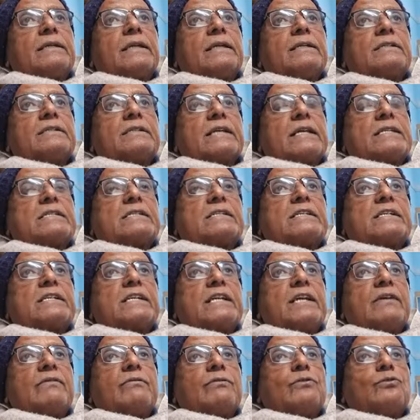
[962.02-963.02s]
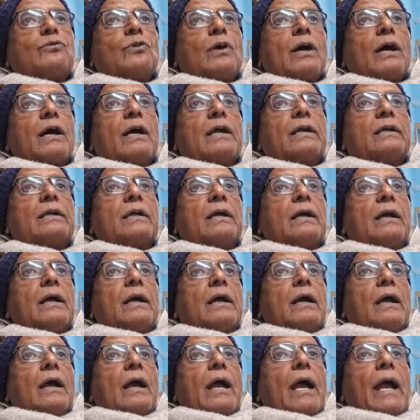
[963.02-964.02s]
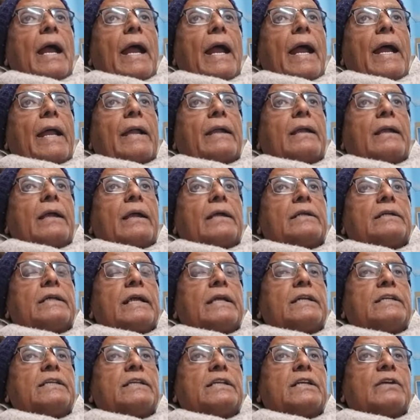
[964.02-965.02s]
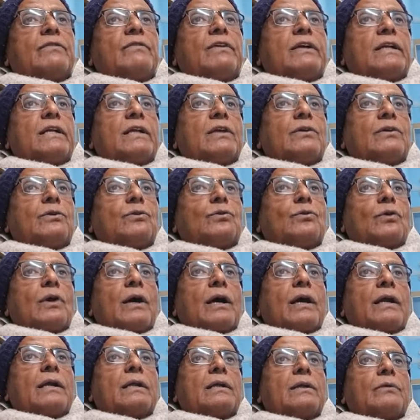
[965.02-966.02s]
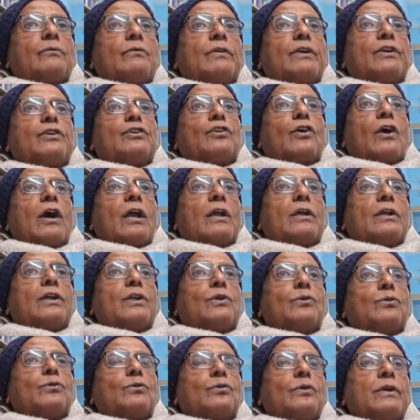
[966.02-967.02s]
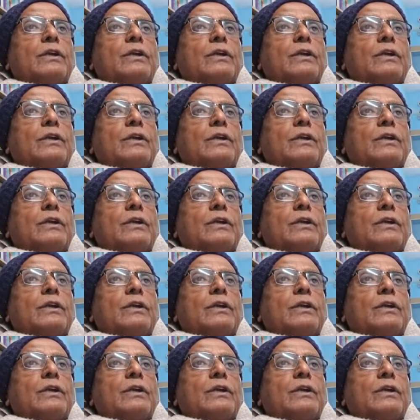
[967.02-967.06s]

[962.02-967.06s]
is sensitive to hurt, and sensitivity to hurt, withdrawal due to